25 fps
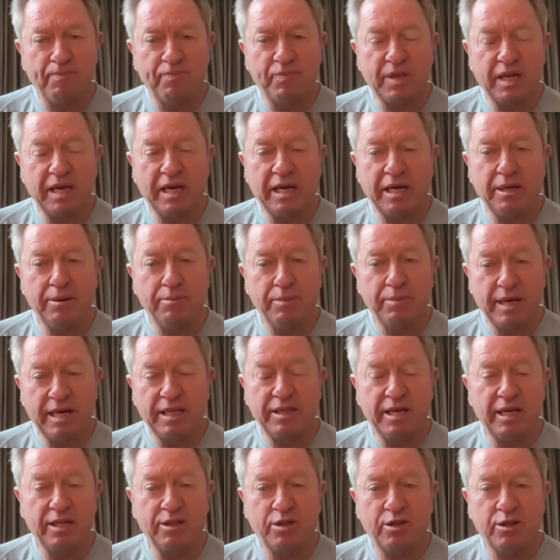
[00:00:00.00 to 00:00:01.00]

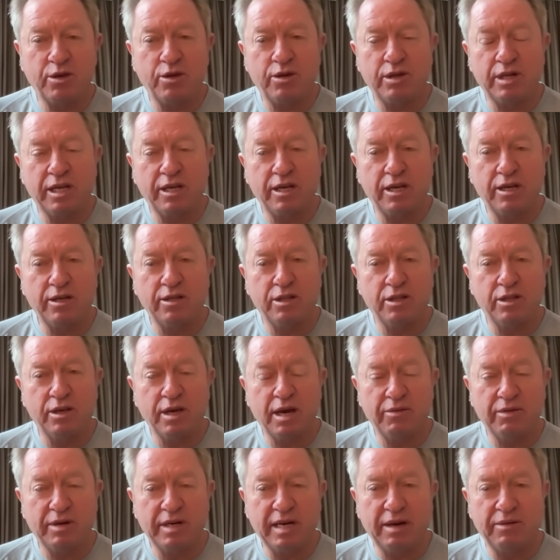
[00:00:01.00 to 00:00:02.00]
that's certainly going to
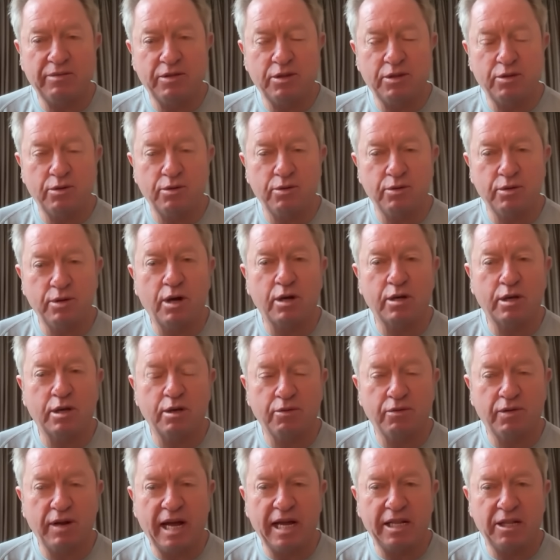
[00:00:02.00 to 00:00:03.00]
have enough to knock you
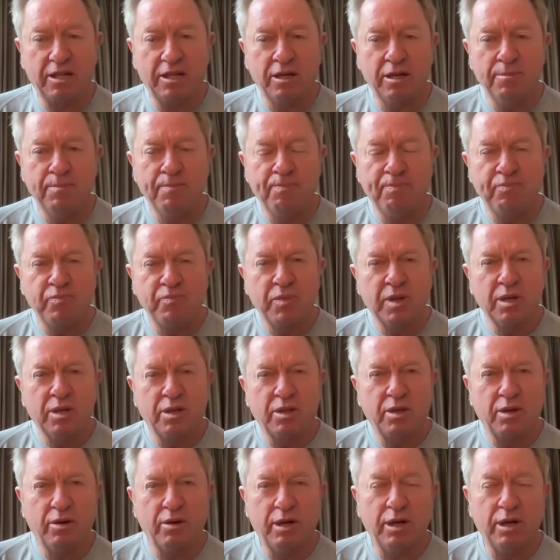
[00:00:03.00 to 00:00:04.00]
flat.
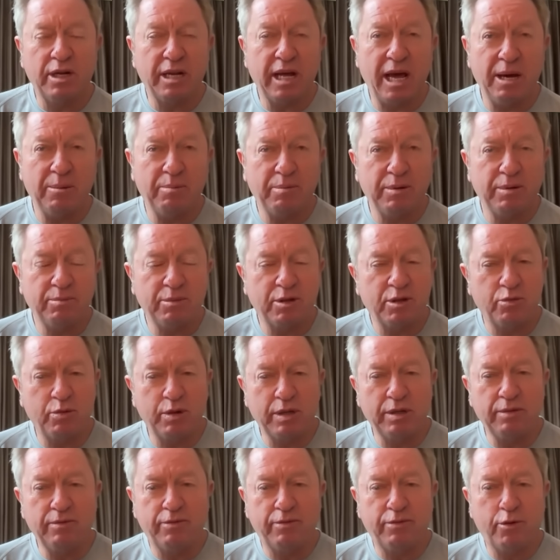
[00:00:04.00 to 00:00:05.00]
So a lot happened
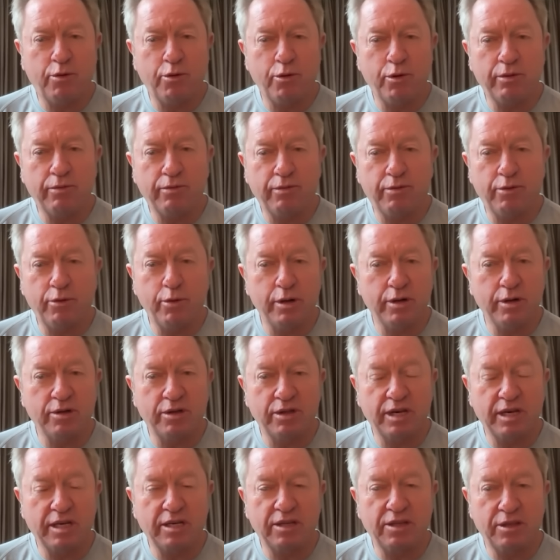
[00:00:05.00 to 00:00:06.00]
between 4 and
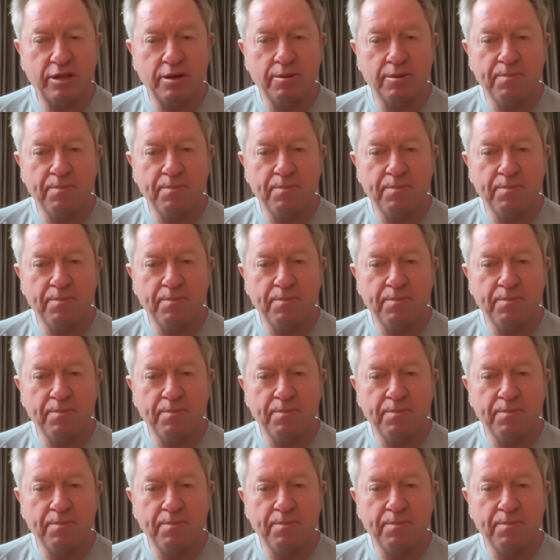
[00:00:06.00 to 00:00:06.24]
4:06.